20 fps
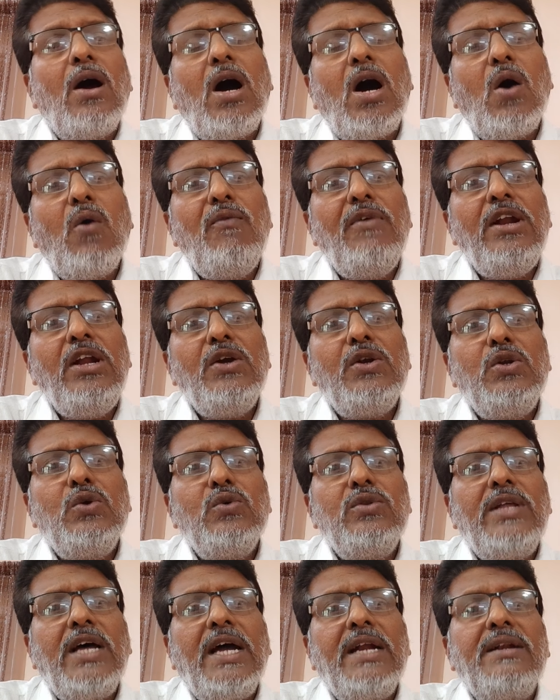How will you do
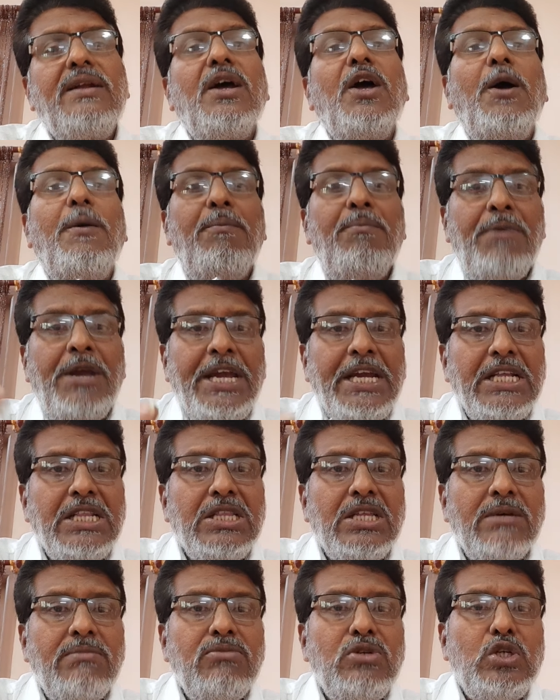that? Make
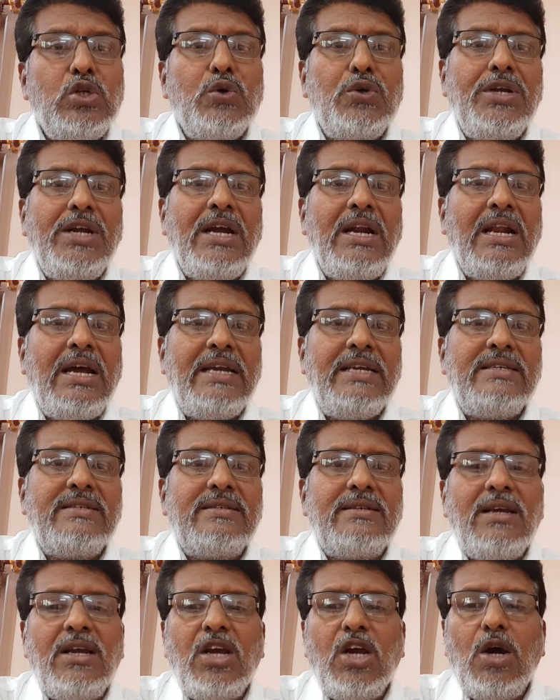them to
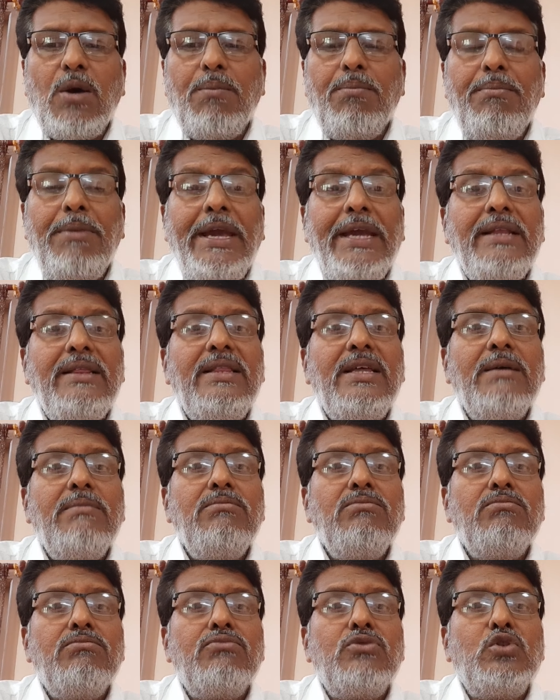realize, make
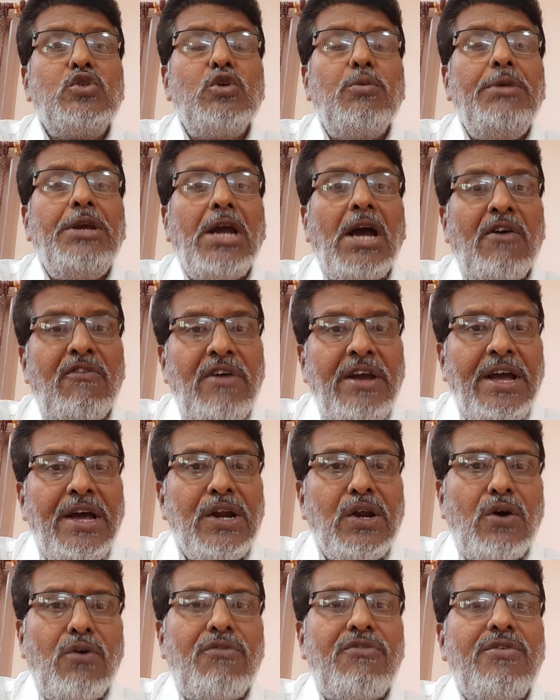them to be aware
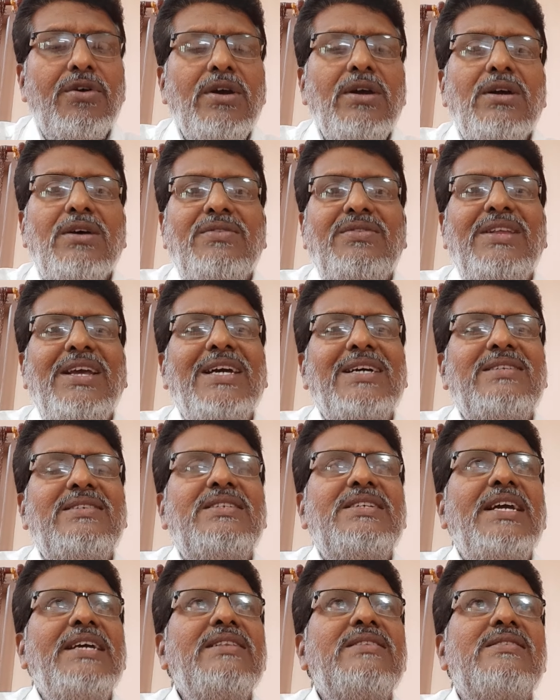of their
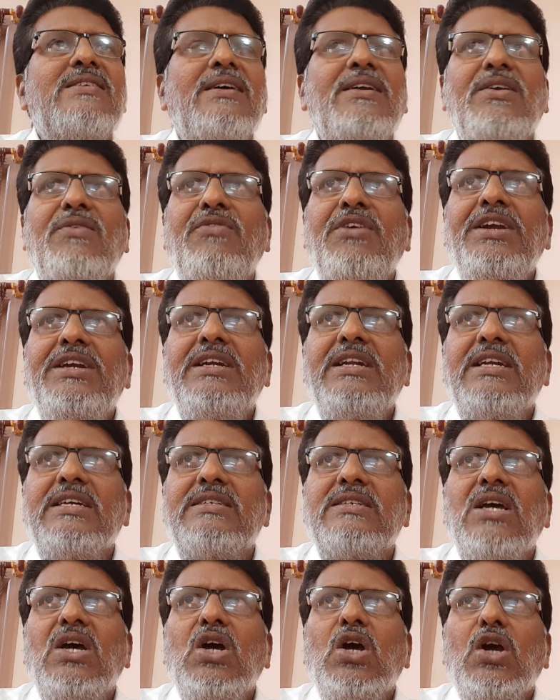strengths and
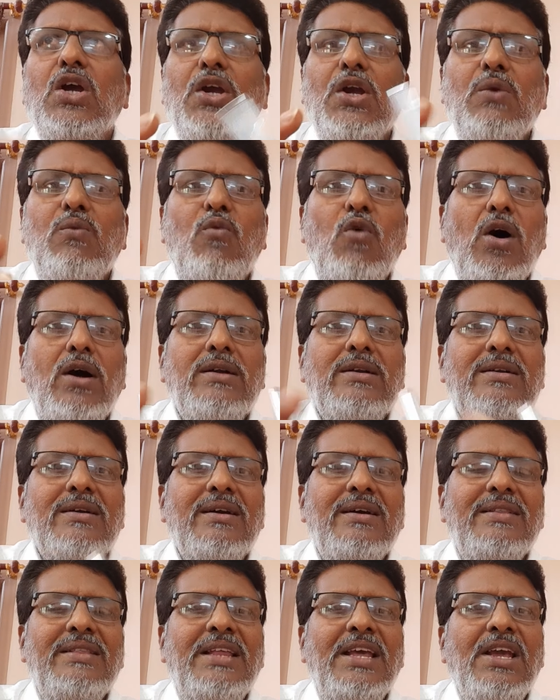weakness, in
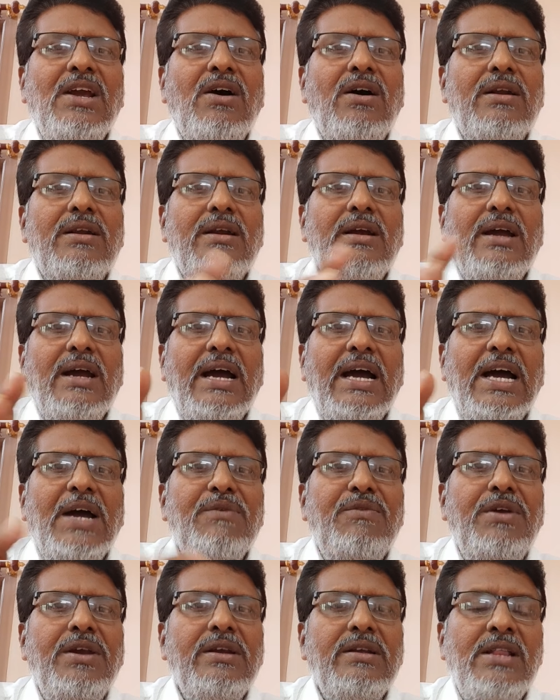what they are
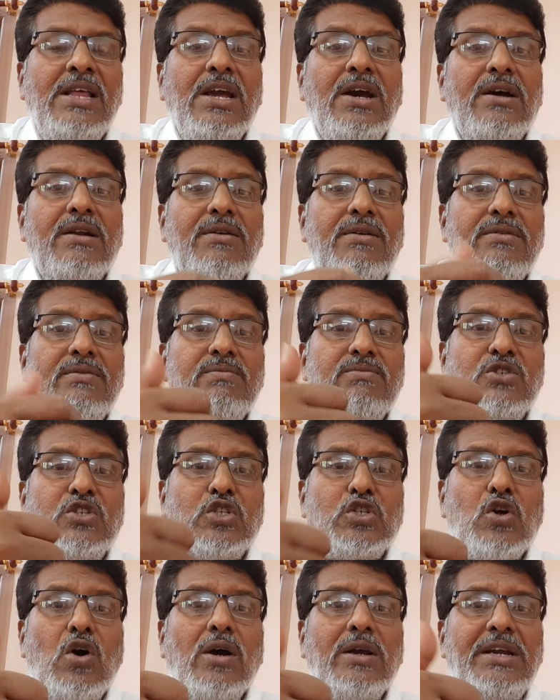having, they are
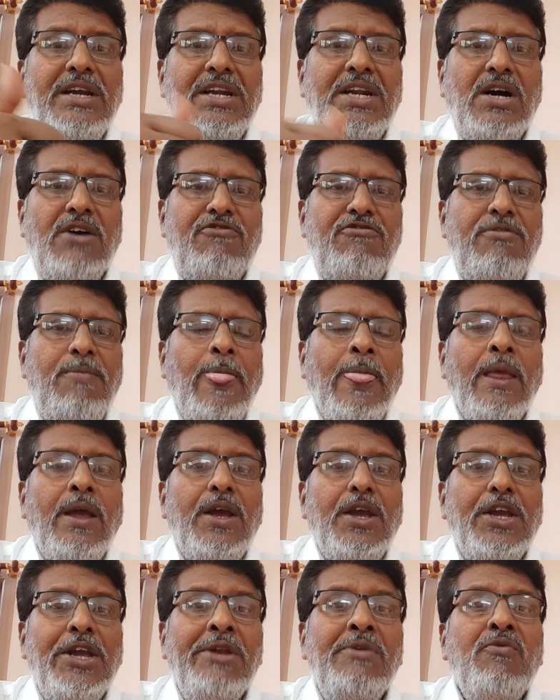strong enough,
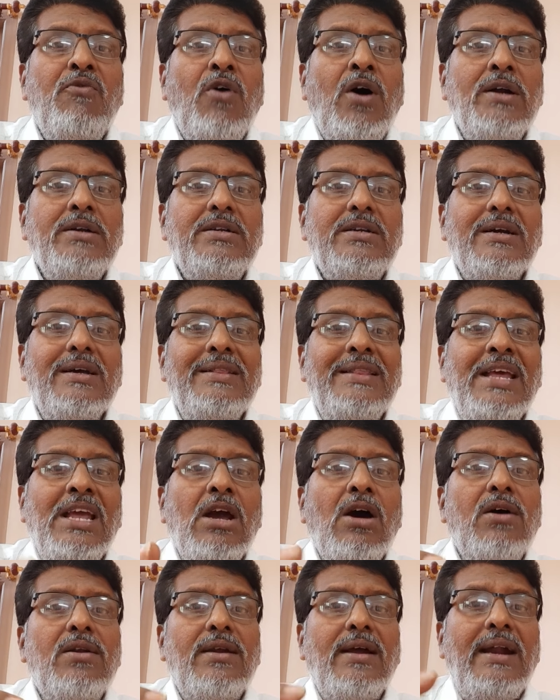in what they
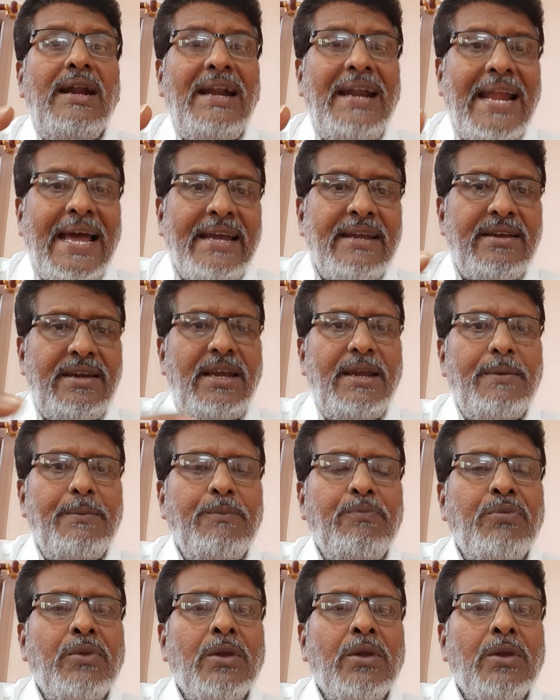are lacking.